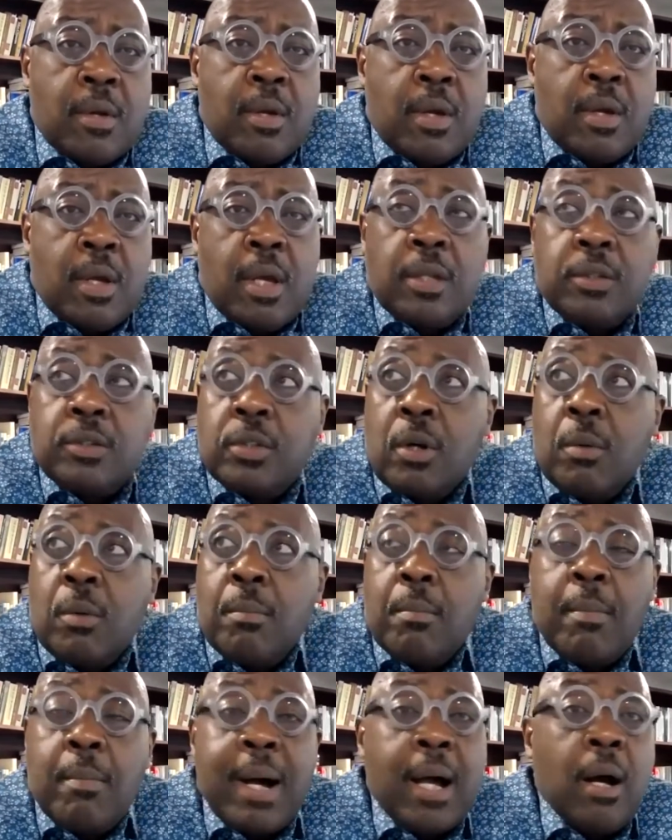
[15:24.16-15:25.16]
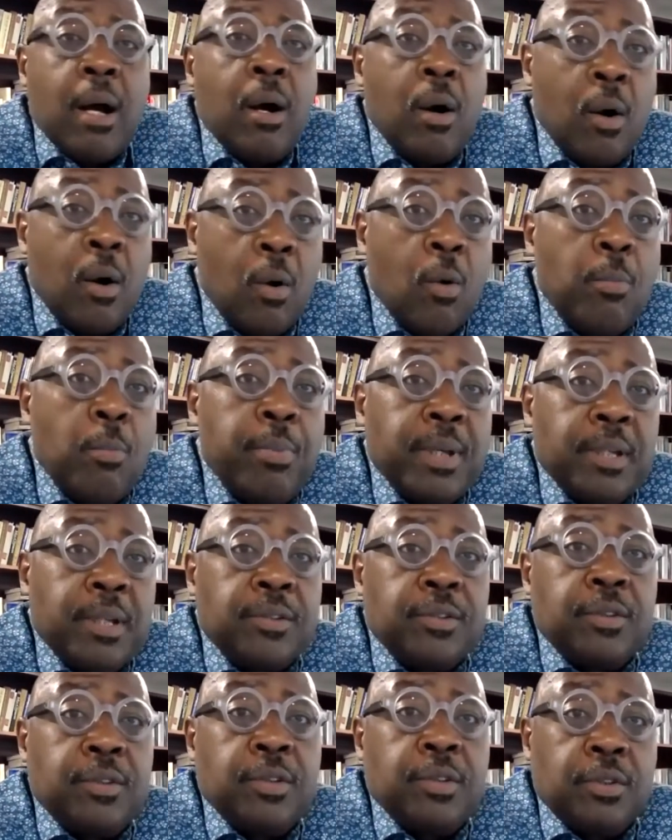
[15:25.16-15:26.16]
And so my hope is
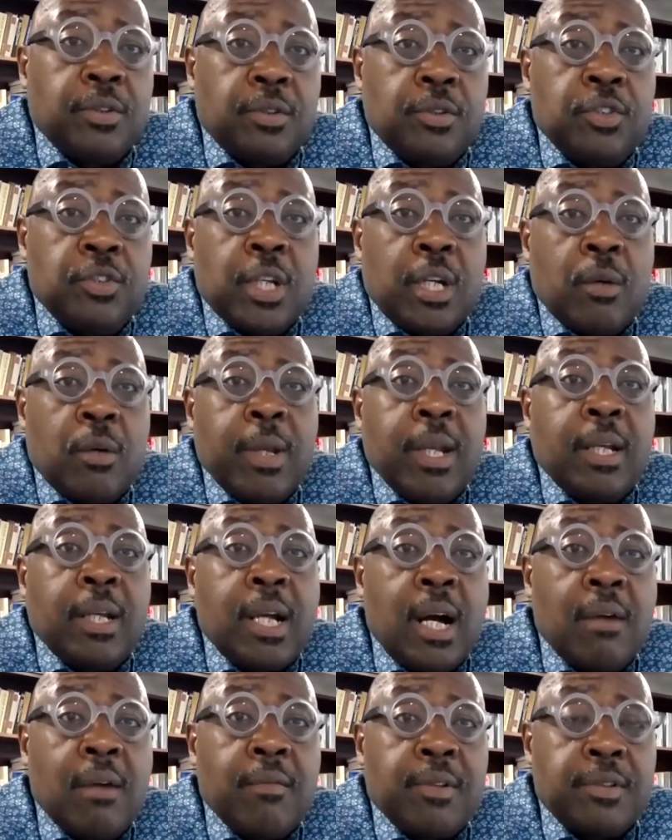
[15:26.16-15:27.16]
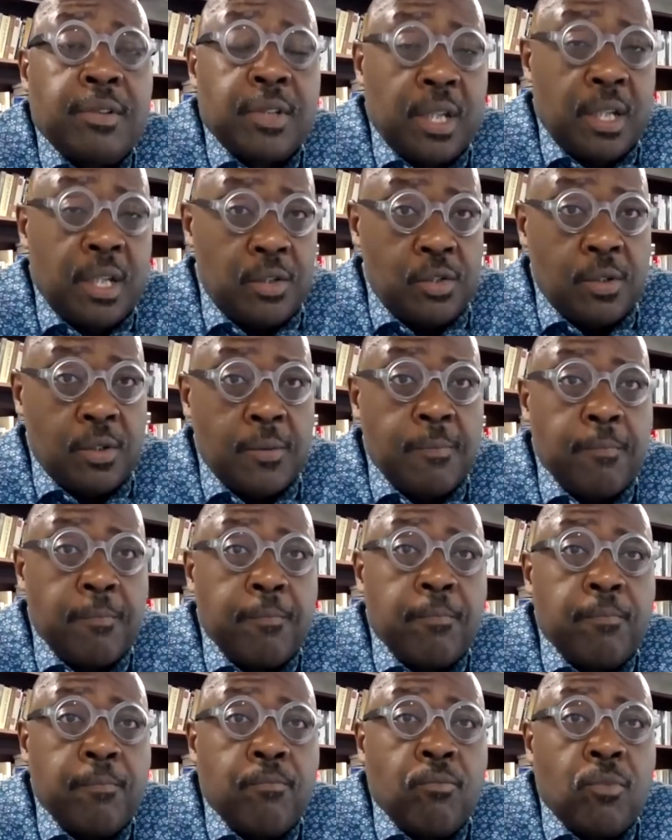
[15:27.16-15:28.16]
to generate a conversation
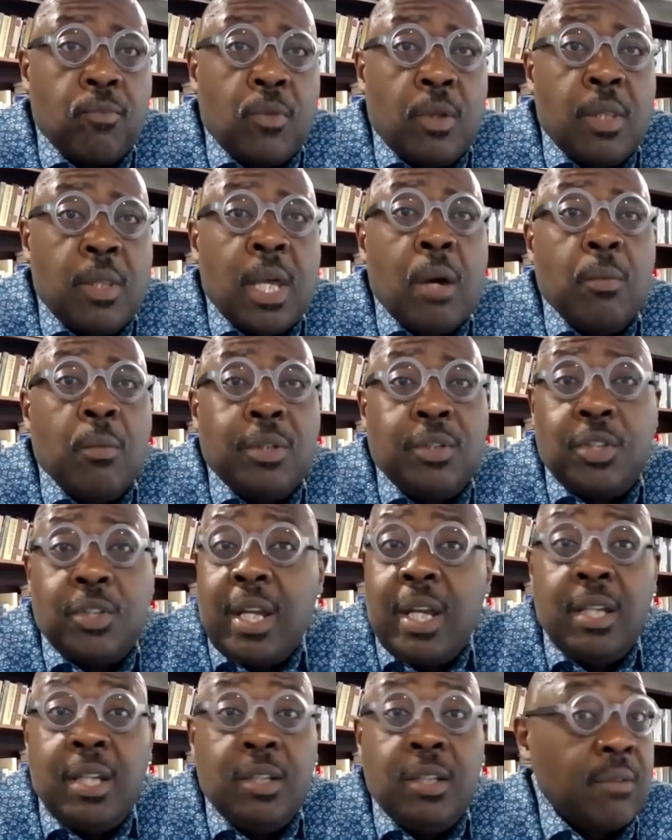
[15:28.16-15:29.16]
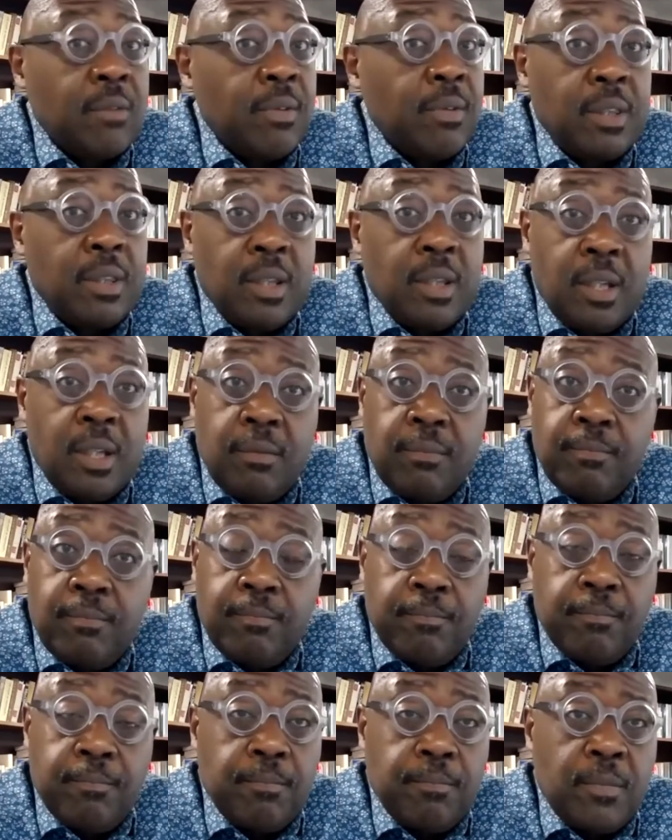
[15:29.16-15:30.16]
that would change everything,
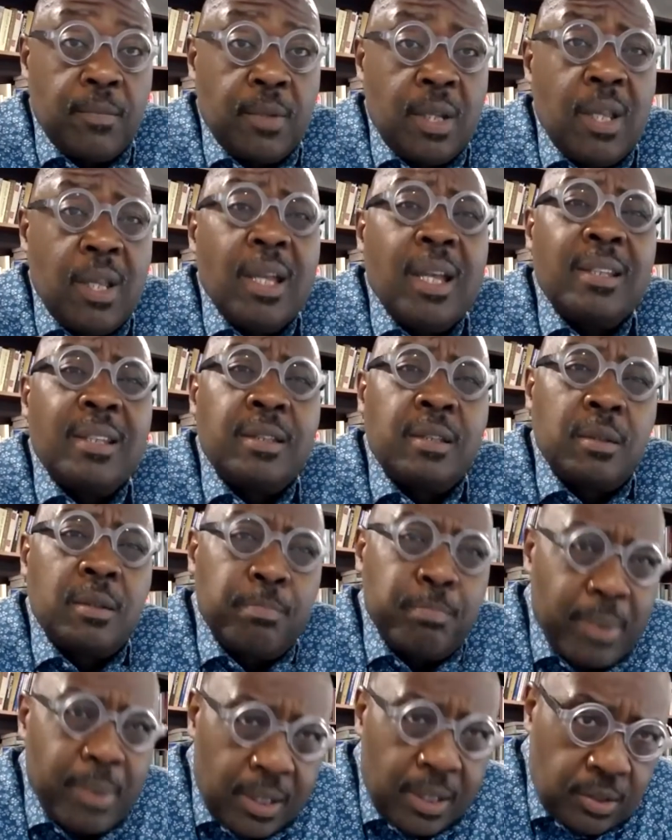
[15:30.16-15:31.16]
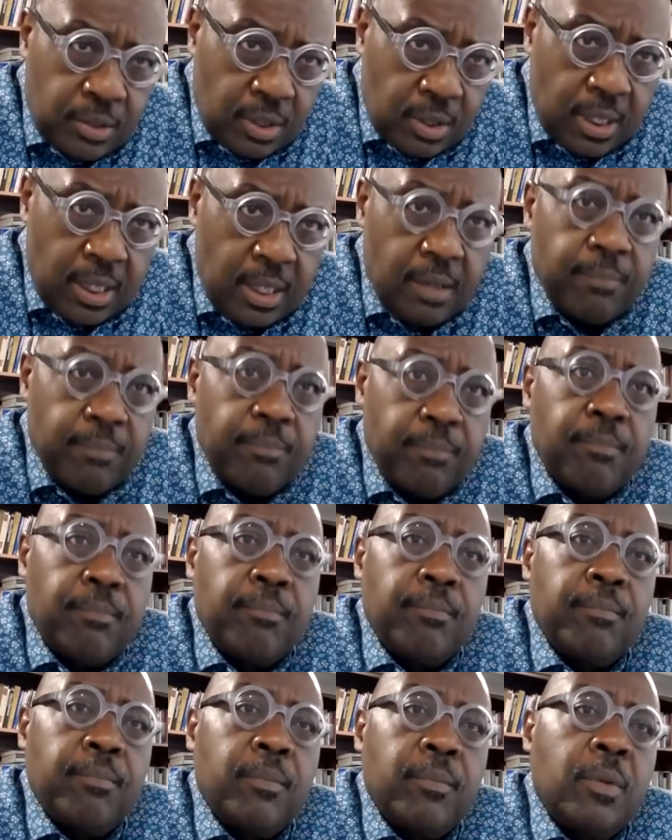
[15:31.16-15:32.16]
especially
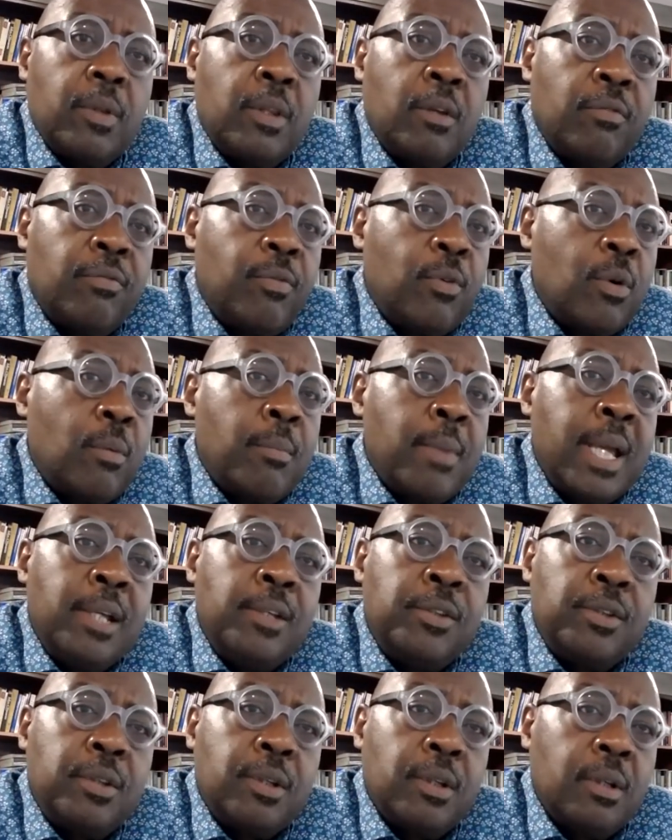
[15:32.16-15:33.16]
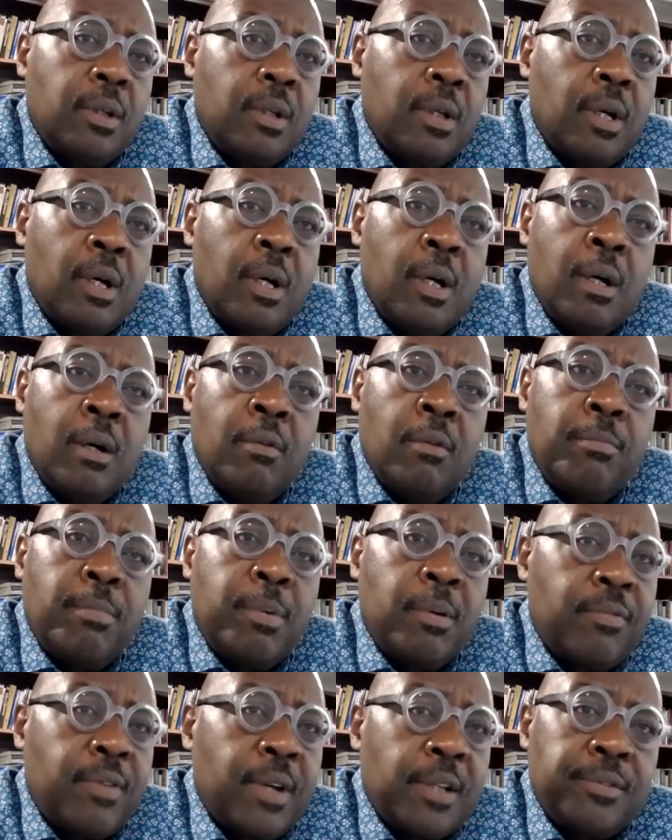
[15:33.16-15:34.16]
the formation of
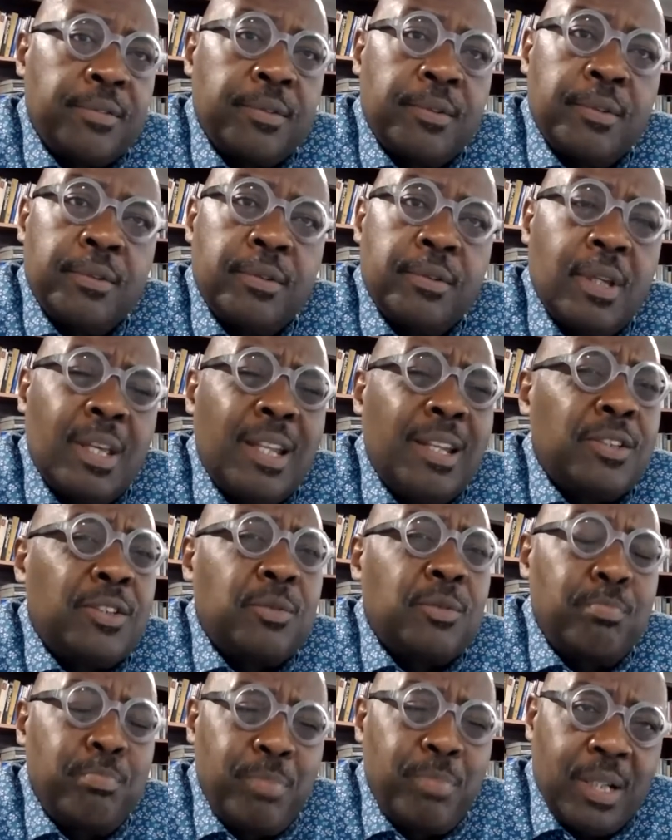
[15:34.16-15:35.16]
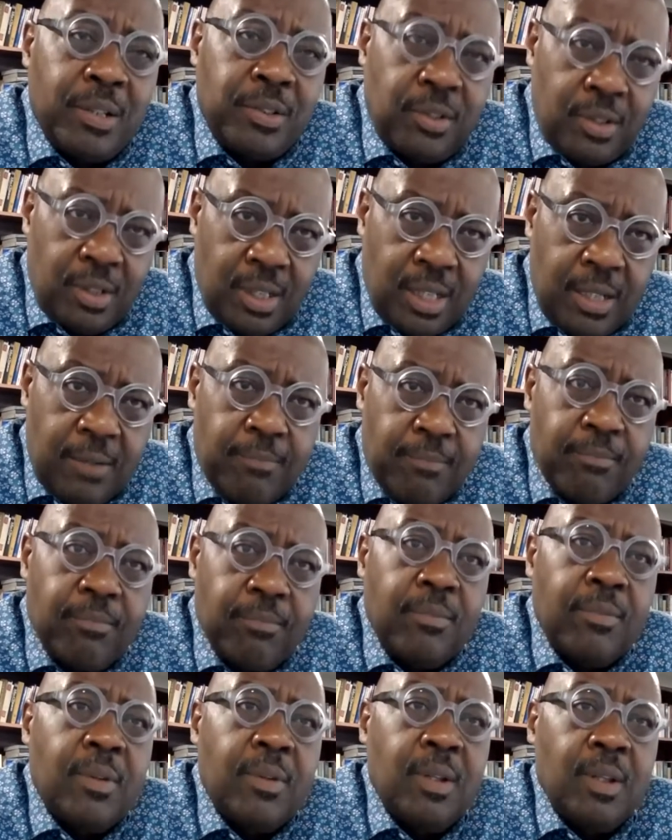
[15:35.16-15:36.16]
professors, and especially
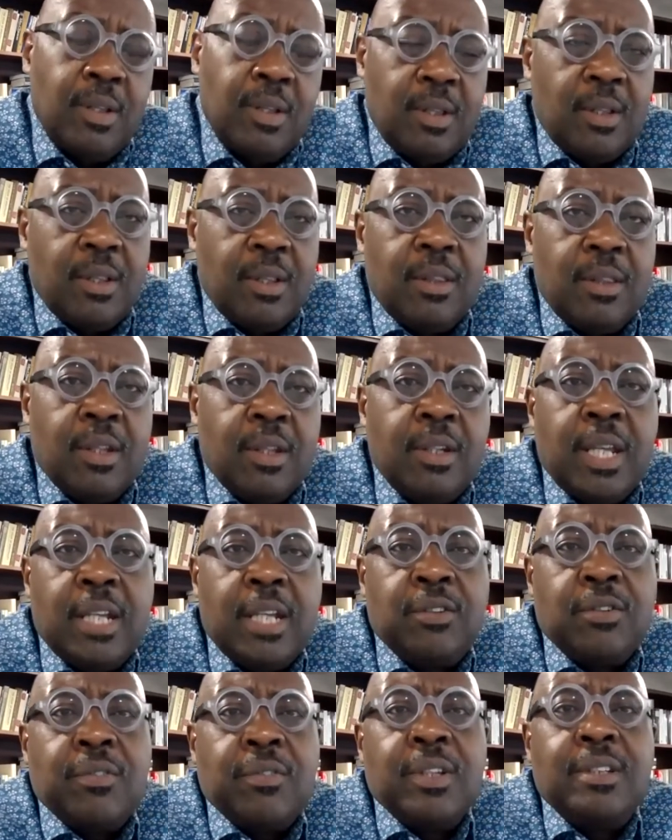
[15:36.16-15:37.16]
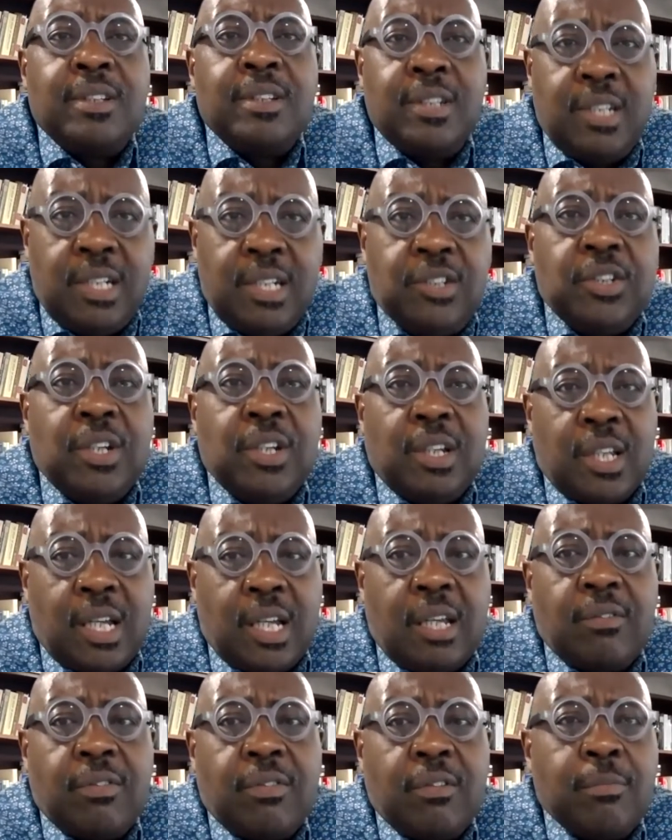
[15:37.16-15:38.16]
the nature of the teaching
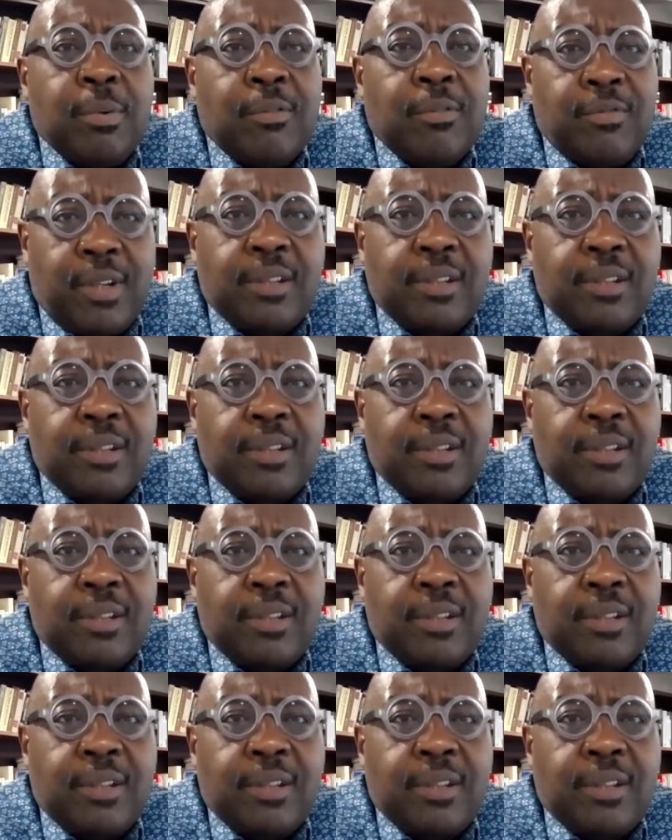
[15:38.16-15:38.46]
life of professors.